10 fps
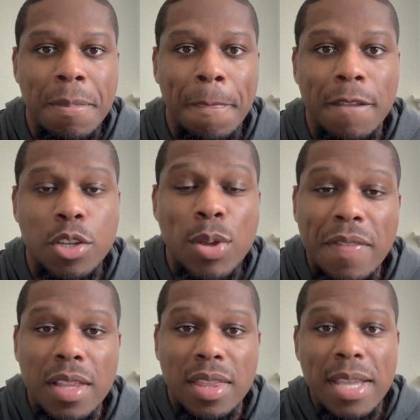So you have
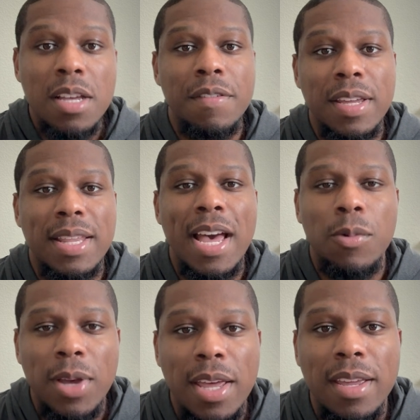to think of it that
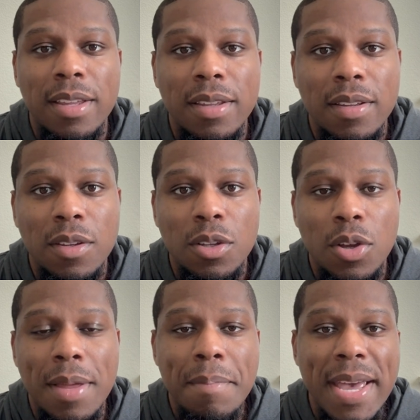way.
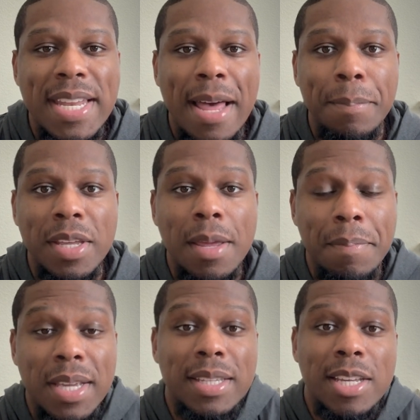It may not be a
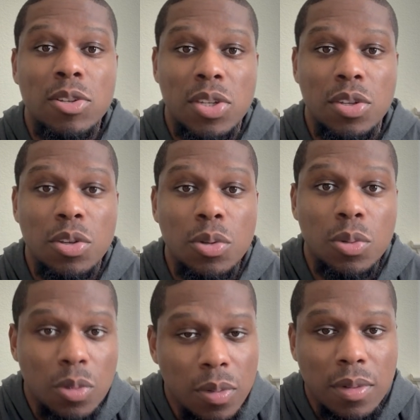big deal to
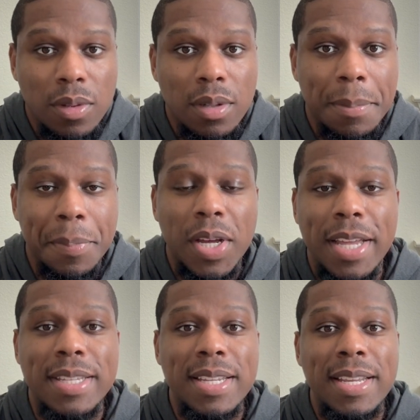you,
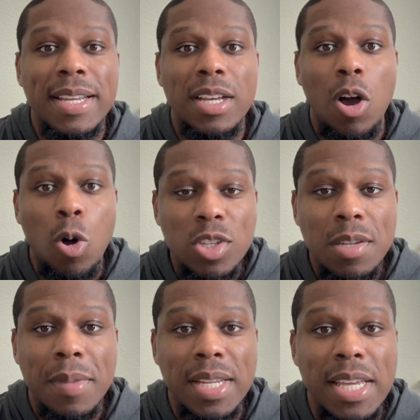but
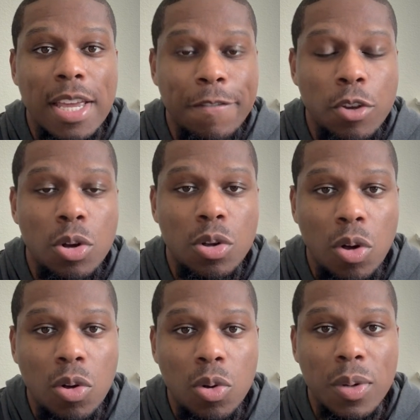ultimately, if your
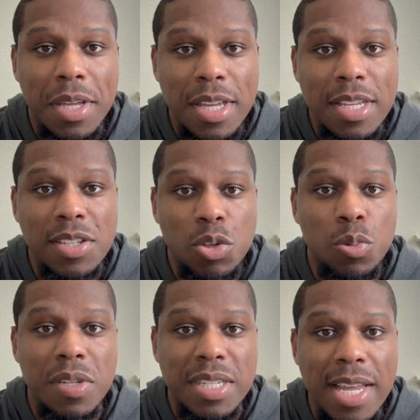goal is to
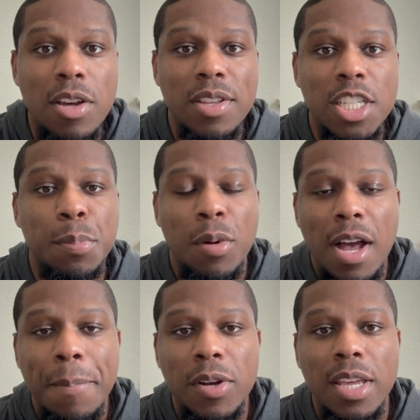sell this
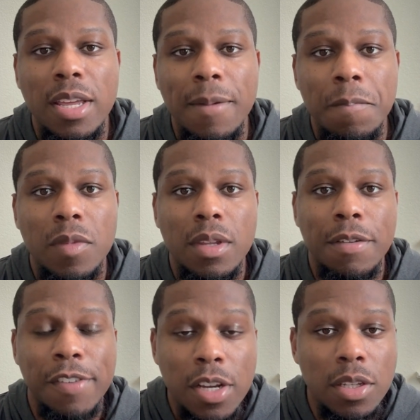property
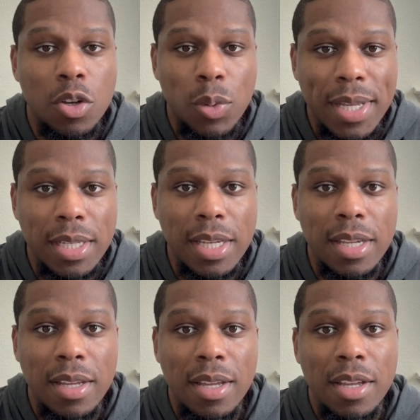fairly
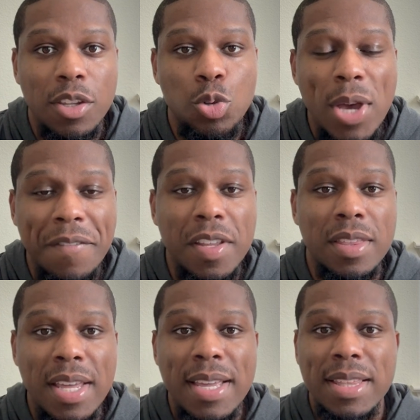quickly, you have to
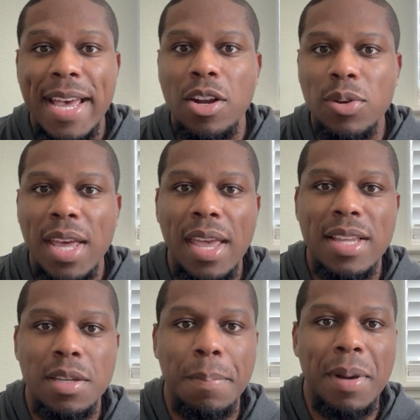think that, okay,
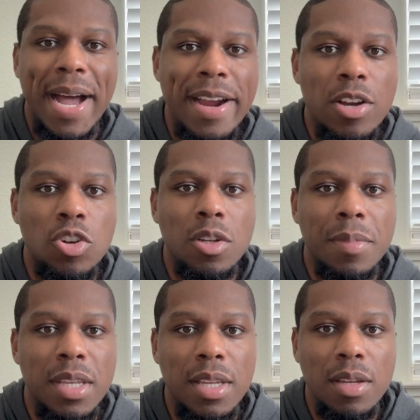is a buyer going to
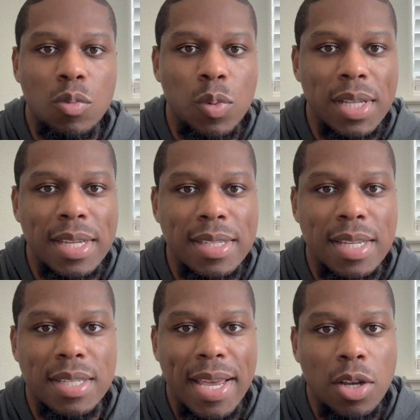be willing to
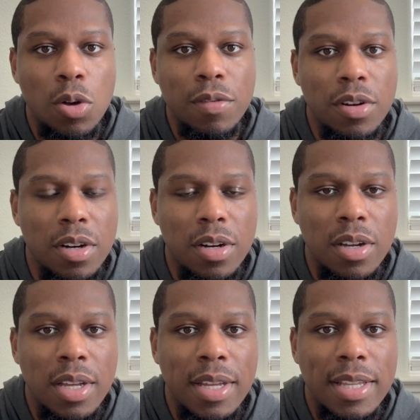take over
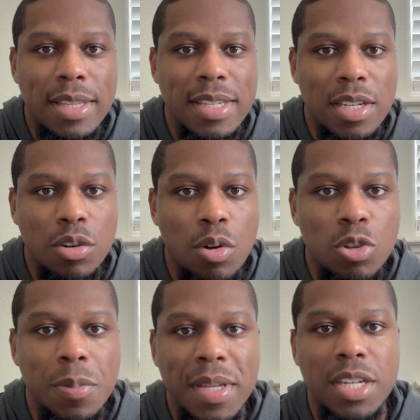this
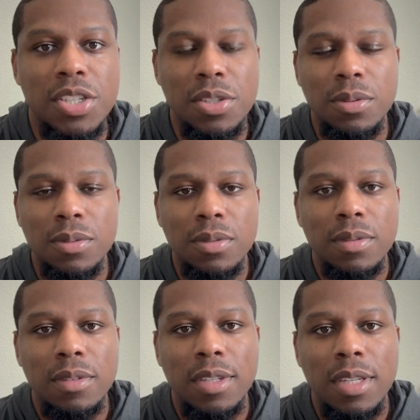encroachment issue?
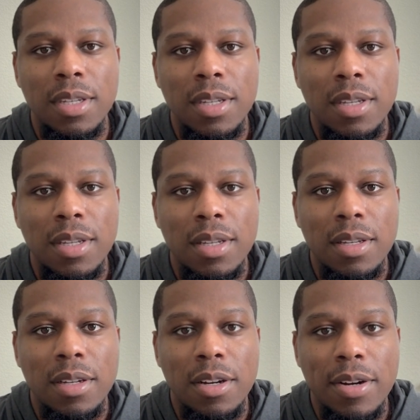
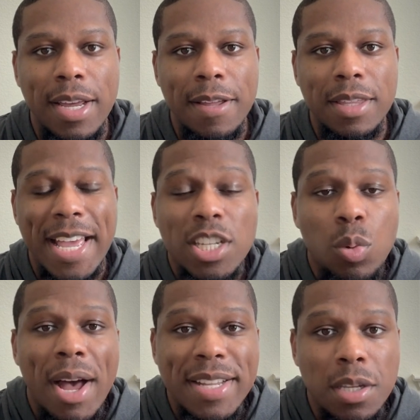All right. That's
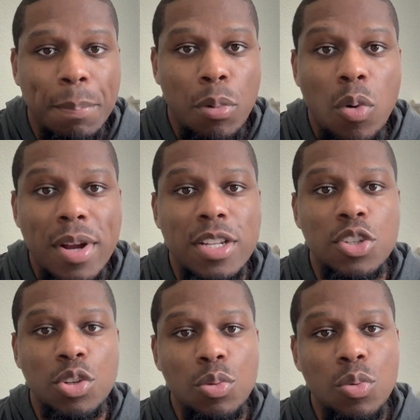why it's important
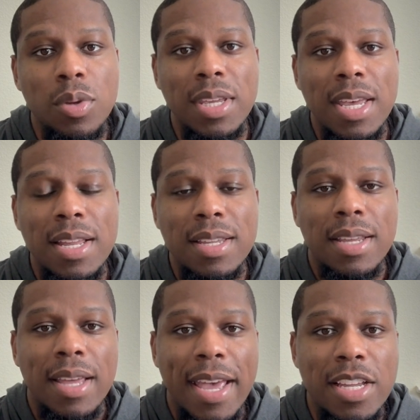to get
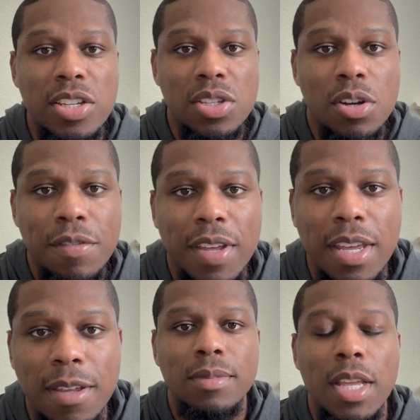a
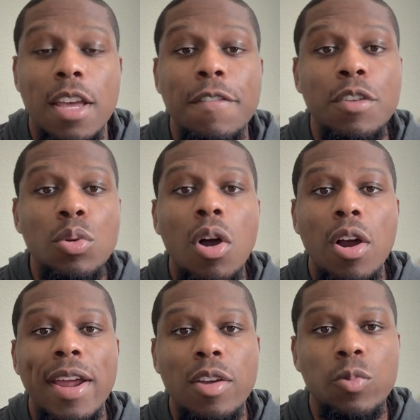survey. If you are
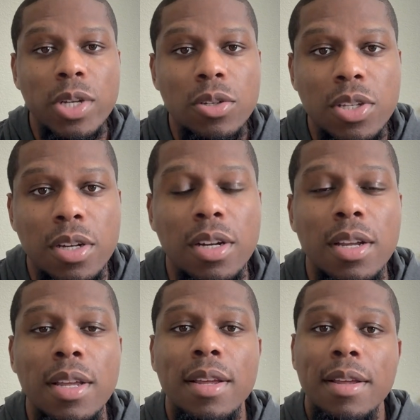a realtor,
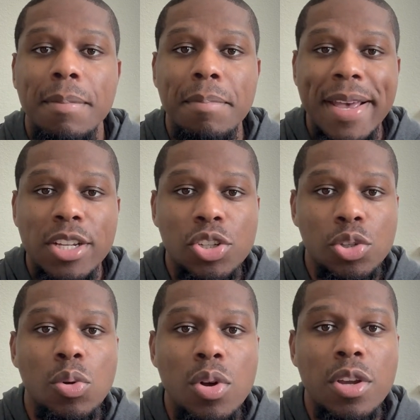make
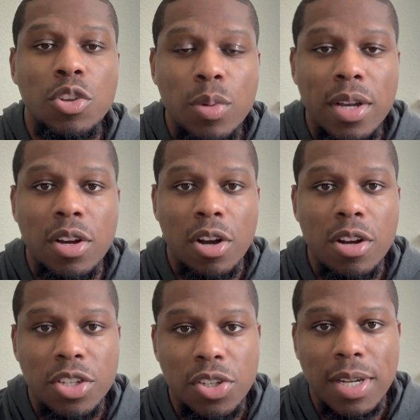sure you
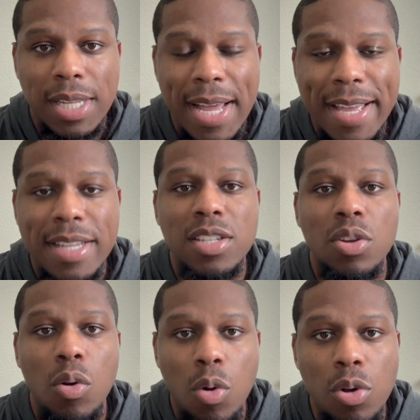encourage your clients to
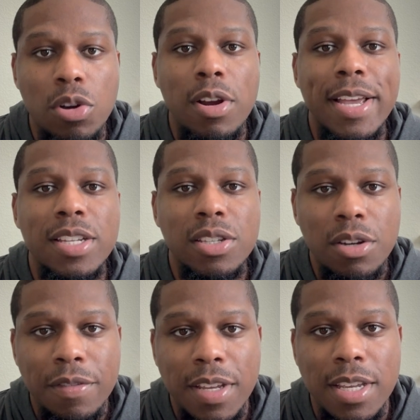order a
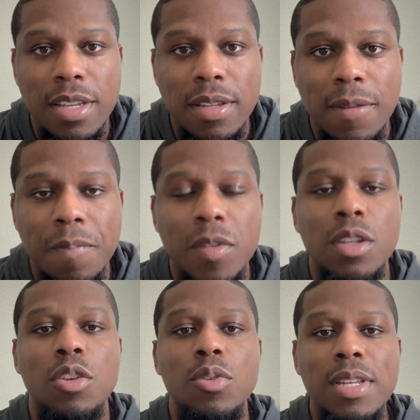survey.
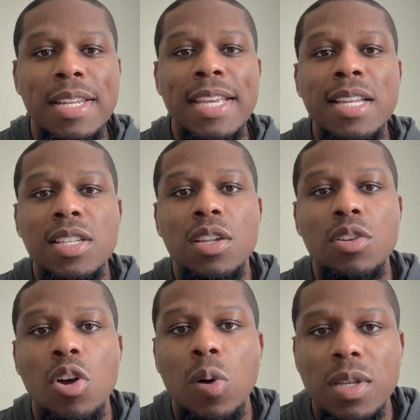You need to
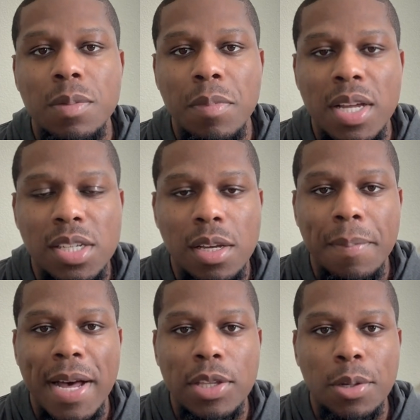know as much
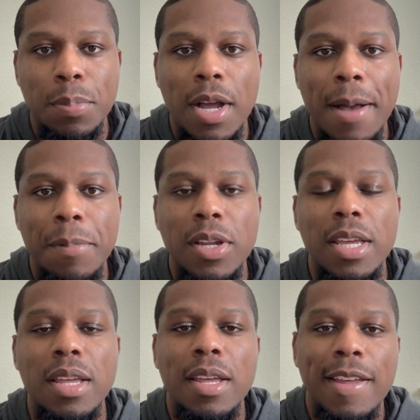about the
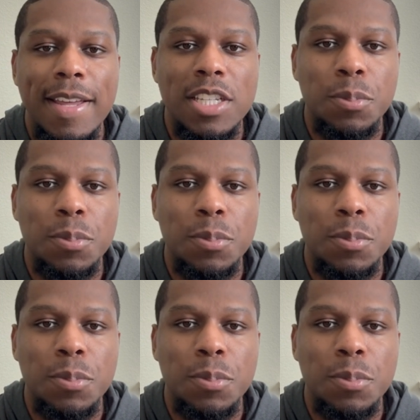property as